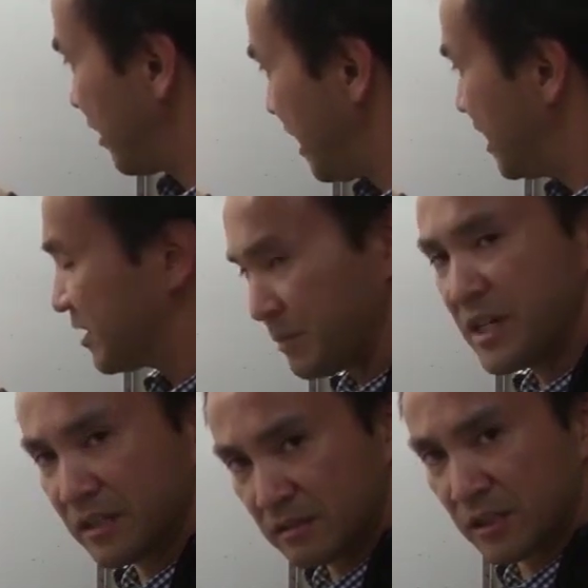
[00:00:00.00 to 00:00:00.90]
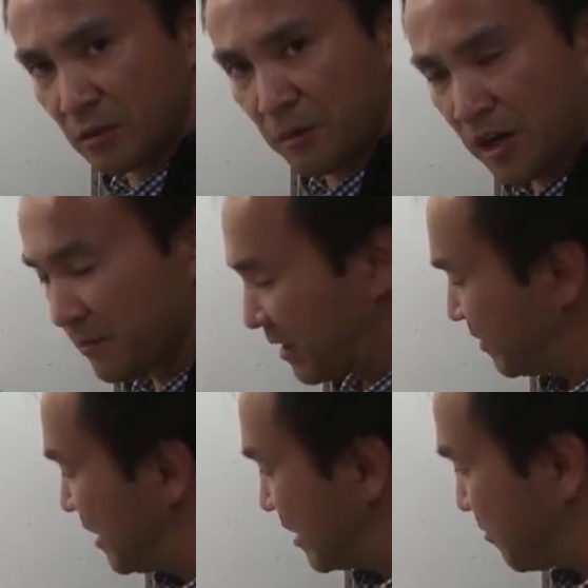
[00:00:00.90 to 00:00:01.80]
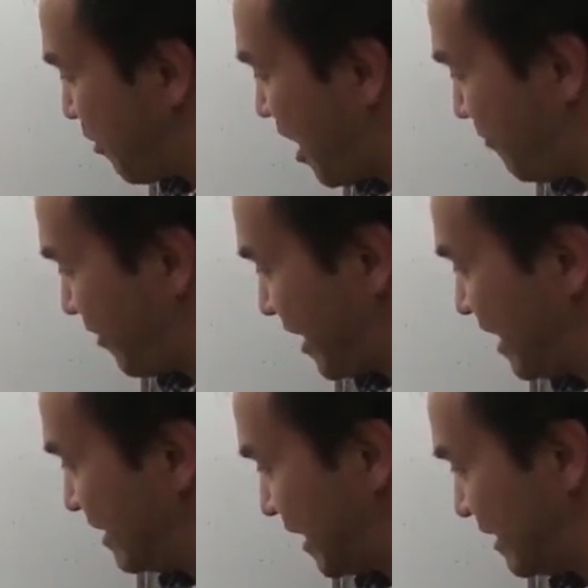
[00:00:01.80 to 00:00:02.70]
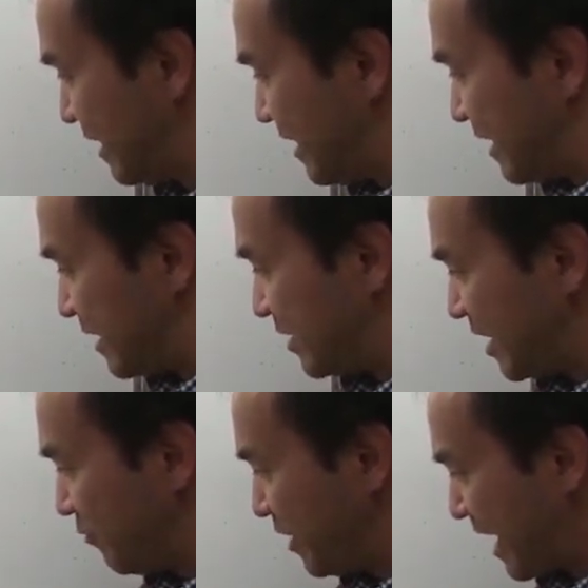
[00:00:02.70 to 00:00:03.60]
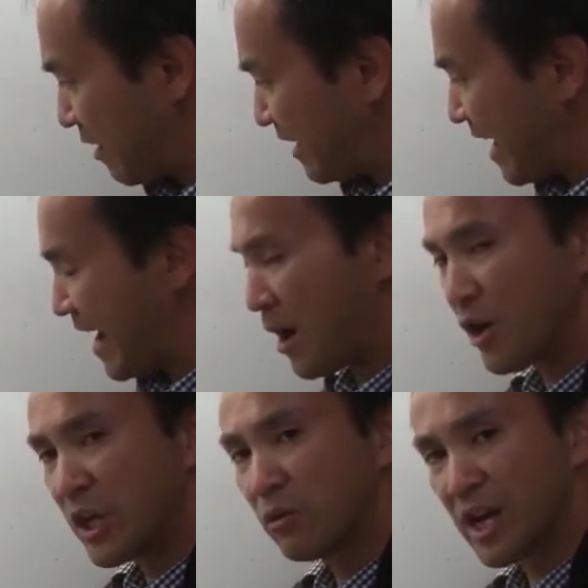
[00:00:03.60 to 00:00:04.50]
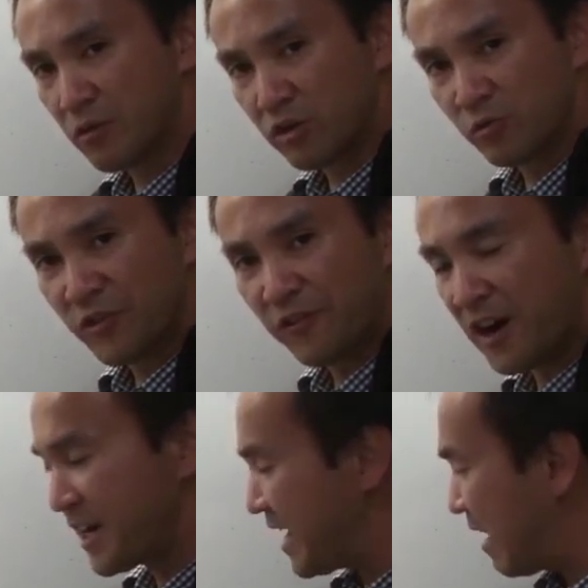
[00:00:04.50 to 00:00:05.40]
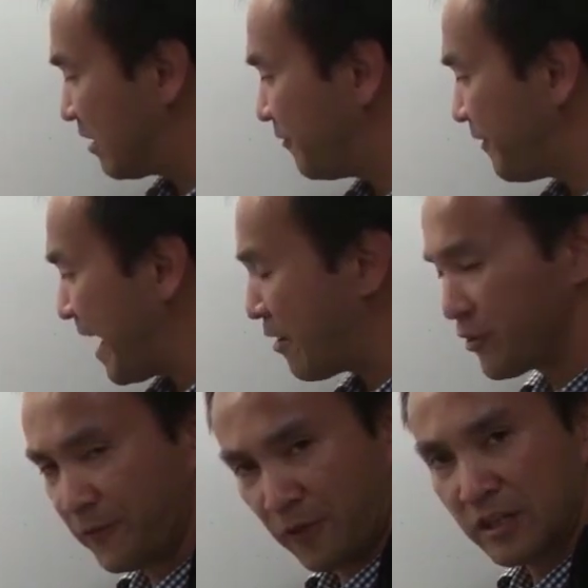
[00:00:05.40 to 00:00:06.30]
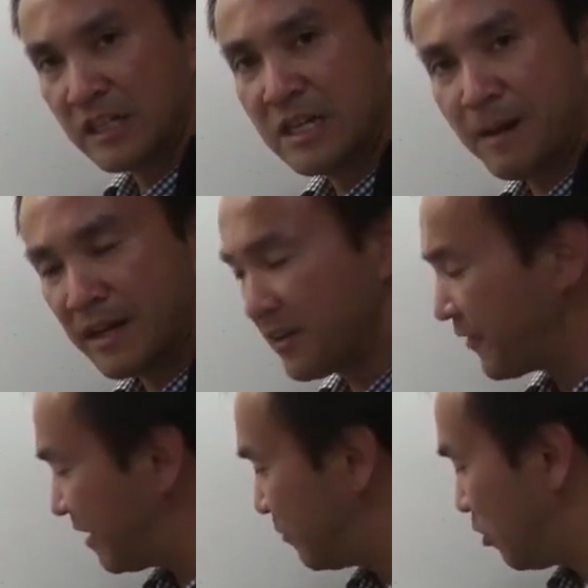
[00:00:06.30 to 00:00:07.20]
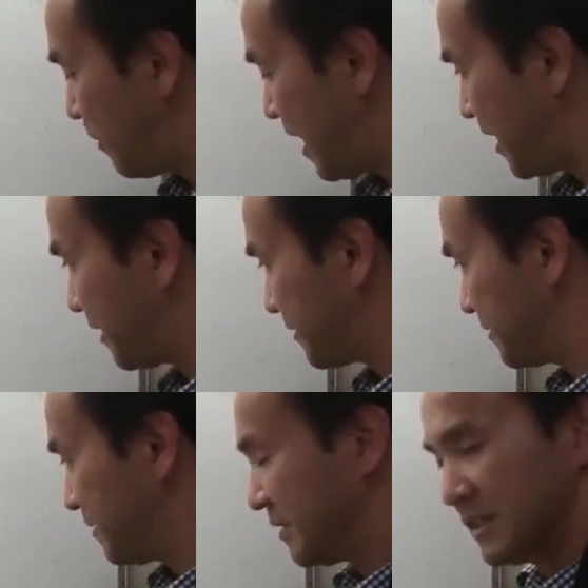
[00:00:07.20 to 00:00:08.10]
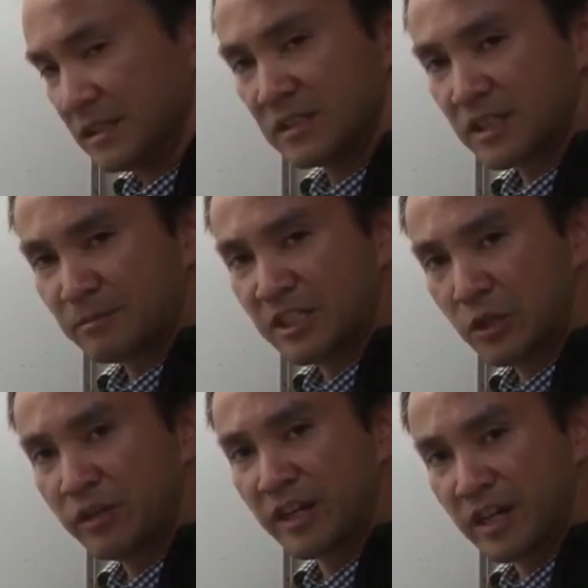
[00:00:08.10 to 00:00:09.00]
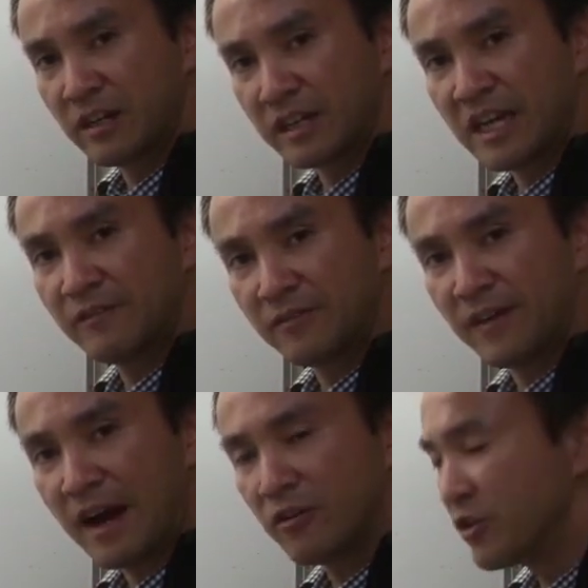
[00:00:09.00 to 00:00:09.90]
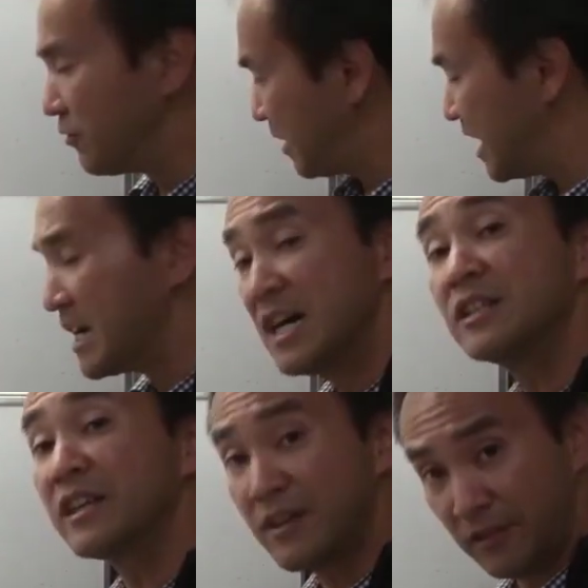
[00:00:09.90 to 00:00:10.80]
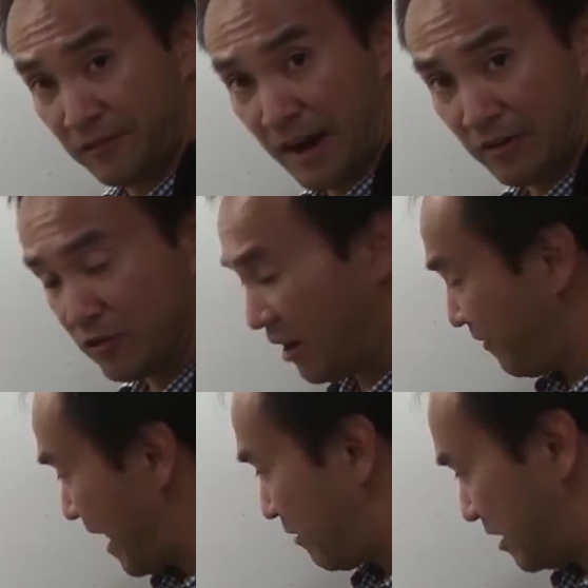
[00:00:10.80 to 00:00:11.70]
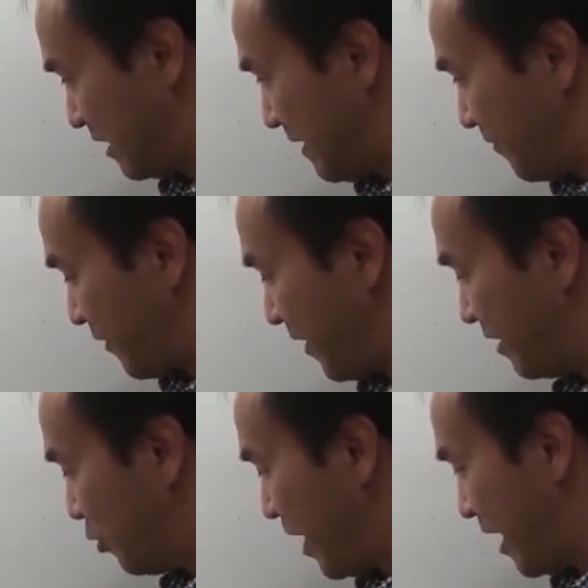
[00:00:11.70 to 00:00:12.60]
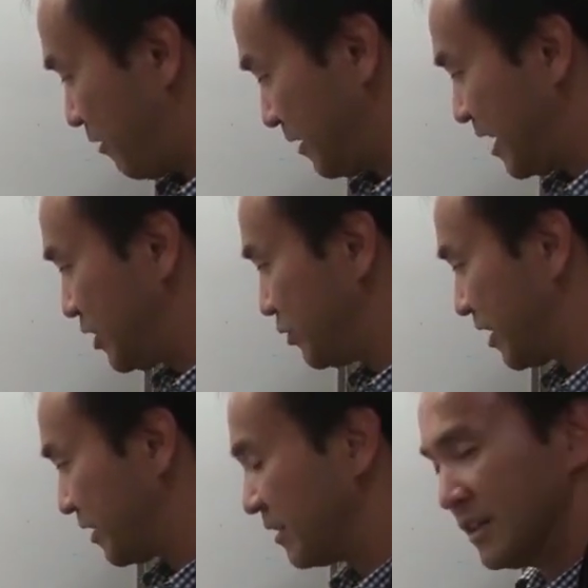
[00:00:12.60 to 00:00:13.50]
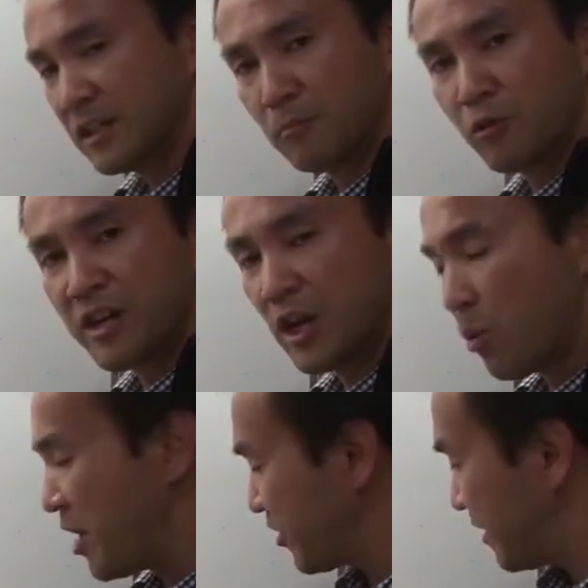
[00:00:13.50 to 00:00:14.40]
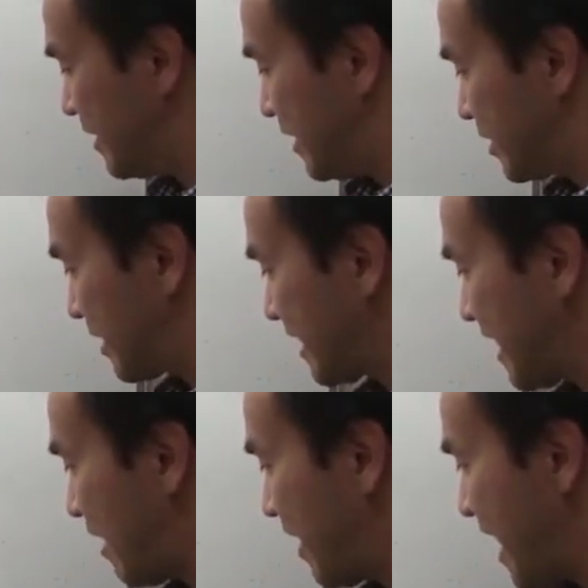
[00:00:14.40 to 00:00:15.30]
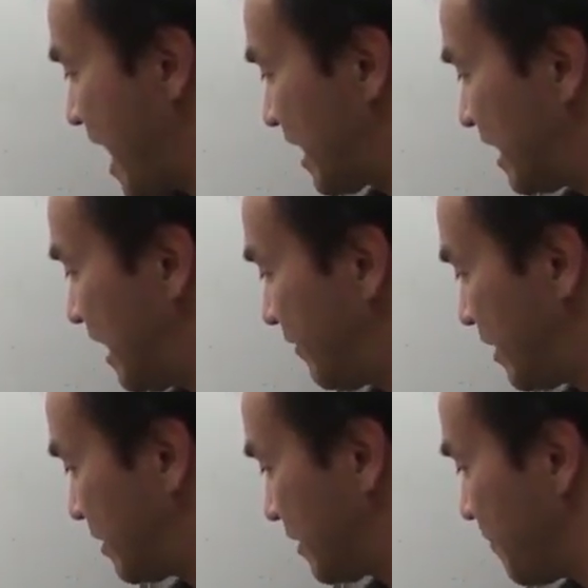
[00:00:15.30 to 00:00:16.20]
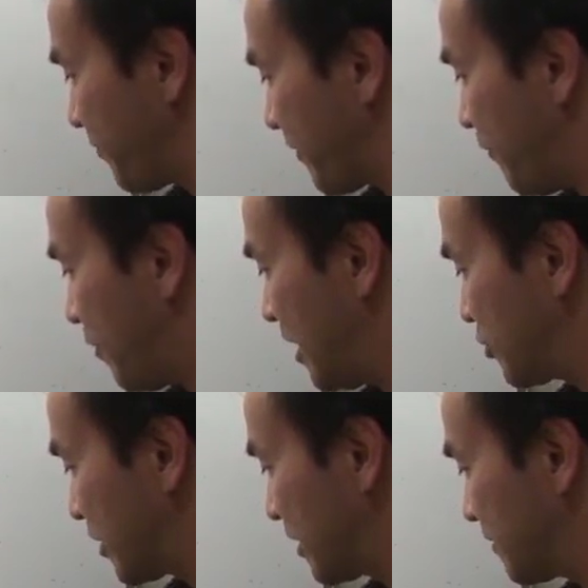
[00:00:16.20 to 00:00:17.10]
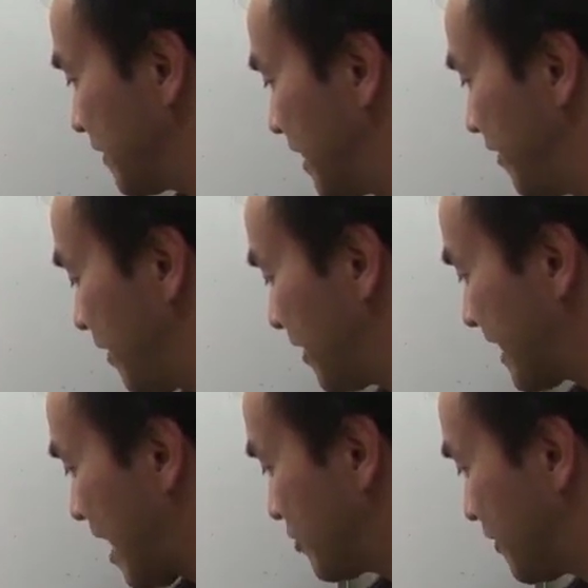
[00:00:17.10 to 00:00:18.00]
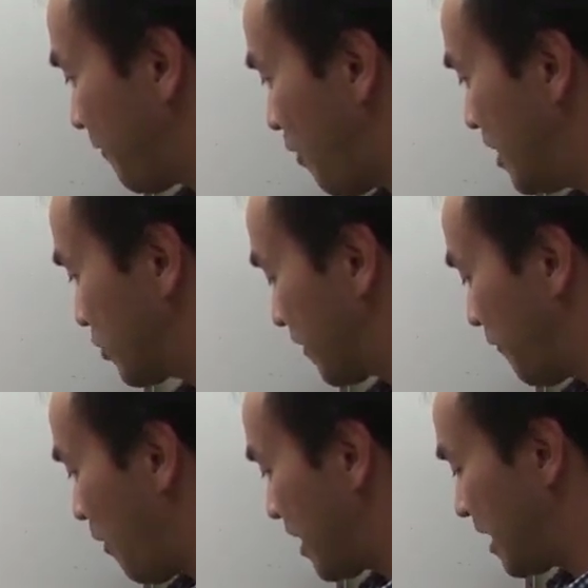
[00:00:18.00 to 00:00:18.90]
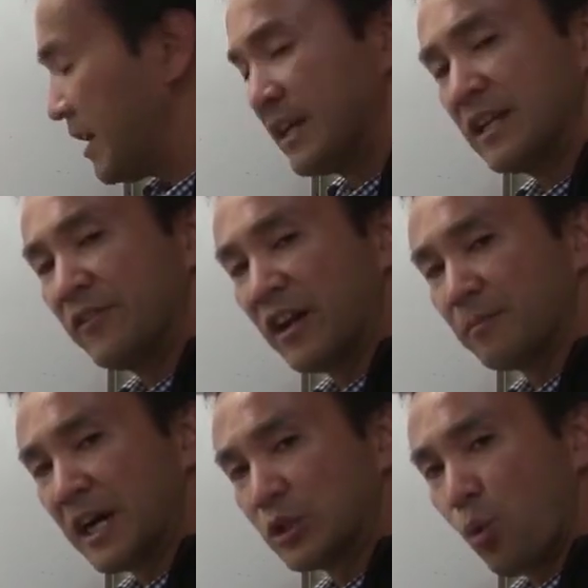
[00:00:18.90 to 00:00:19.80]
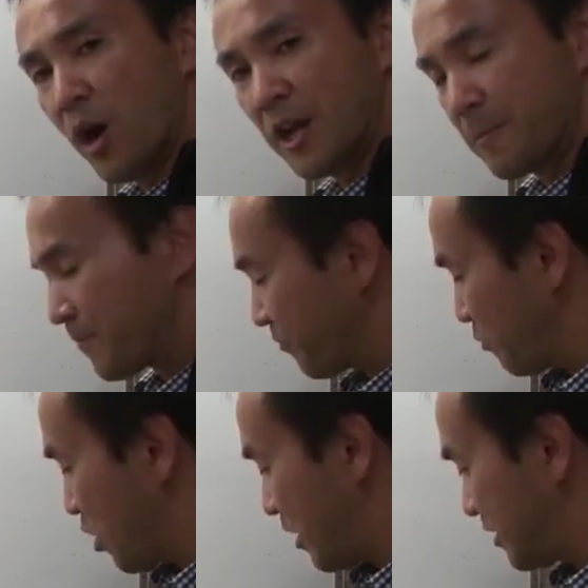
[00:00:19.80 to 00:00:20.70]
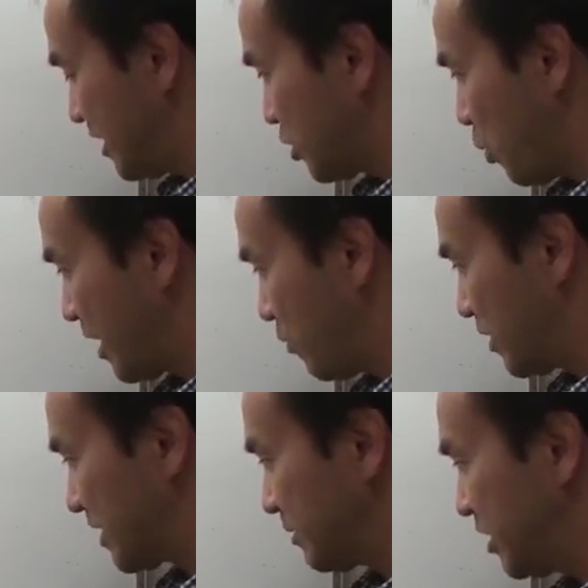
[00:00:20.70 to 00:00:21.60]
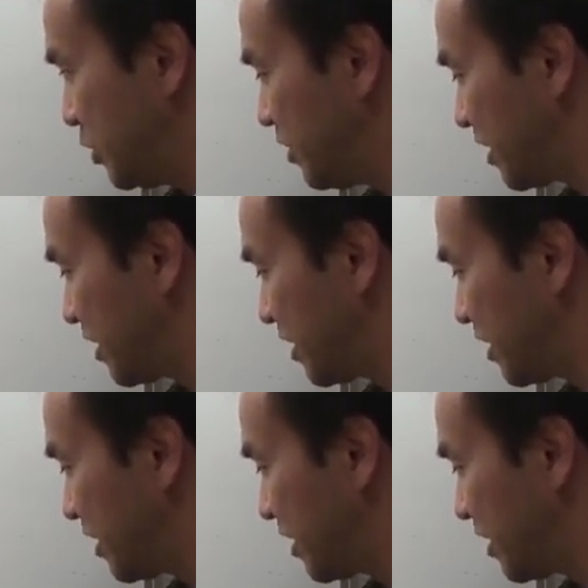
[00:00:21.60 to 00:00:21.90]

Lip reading: is being part of the problem right here, then you see we now calculate, or we find out the value for the dependent variable by substituting in the given value, another given value of our variable L into the complete equation. So that's how I had 11,440 divided by 20, because this 20 was substituted